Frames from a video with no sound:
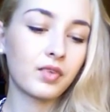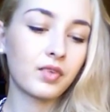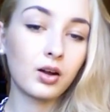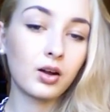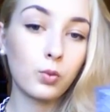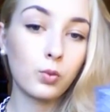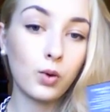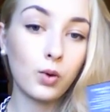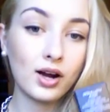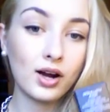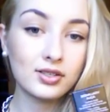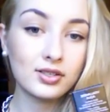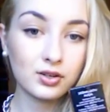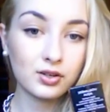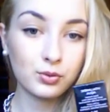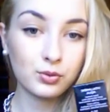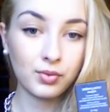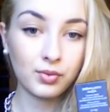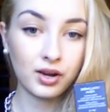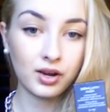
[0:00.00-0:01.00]

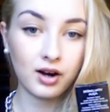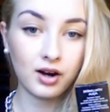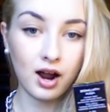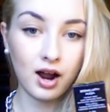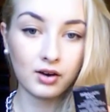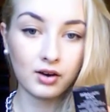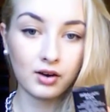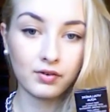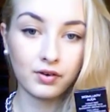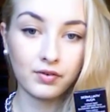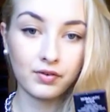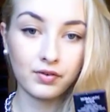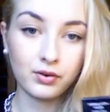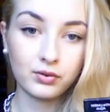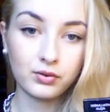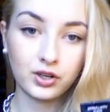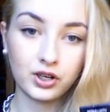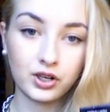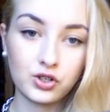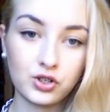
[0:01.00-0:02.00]
Vitalumiere Aqua
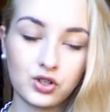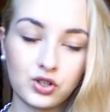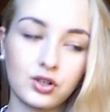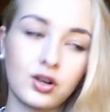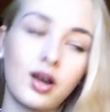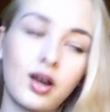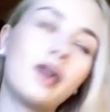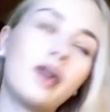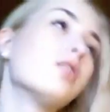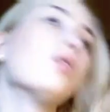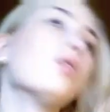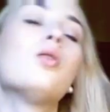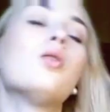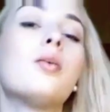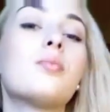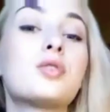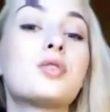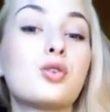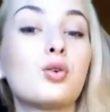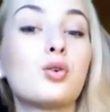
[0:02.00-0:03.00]
Foundation. I know
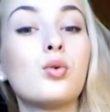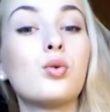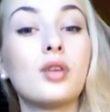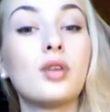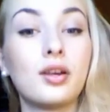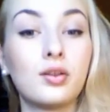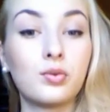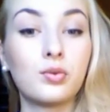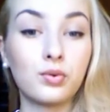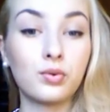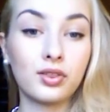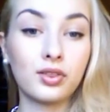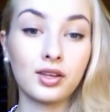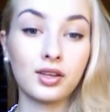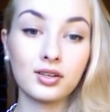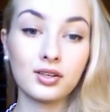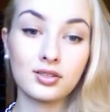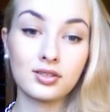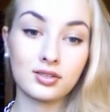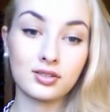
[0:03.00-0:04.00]
I'm so late with
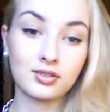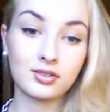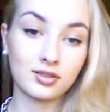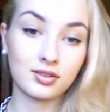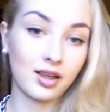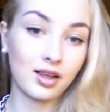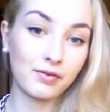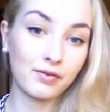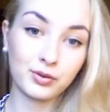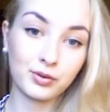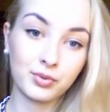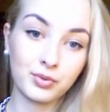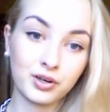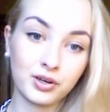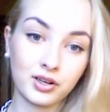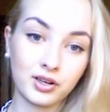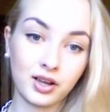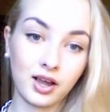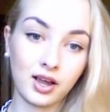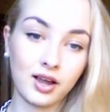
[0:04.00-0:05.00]
this,
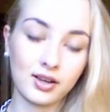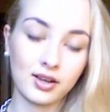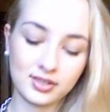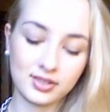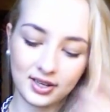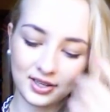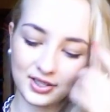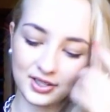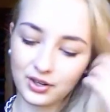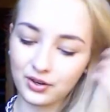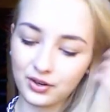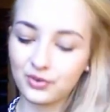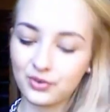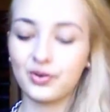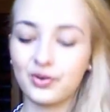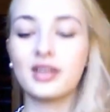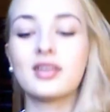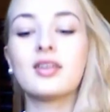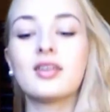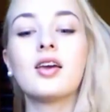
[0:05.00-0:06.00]
everybody has it
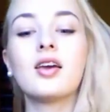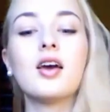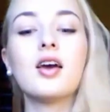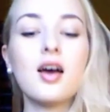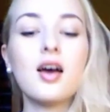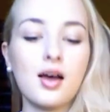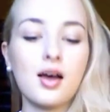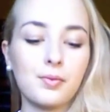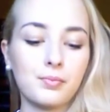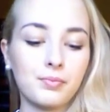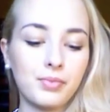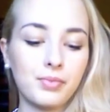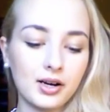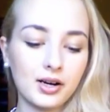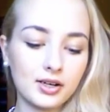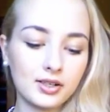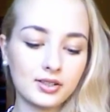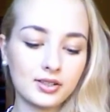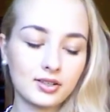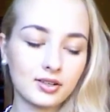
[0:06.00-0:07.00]
already,
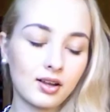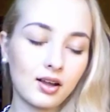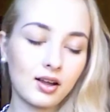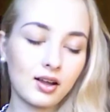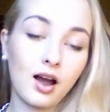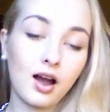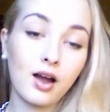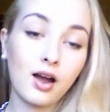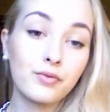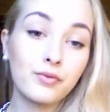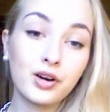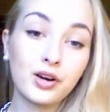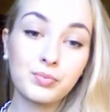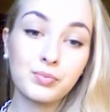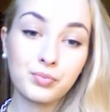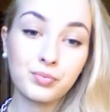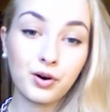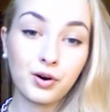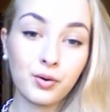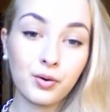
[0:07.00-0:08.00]
but I've
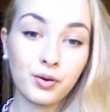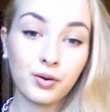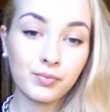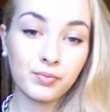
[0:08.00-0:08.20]
read pro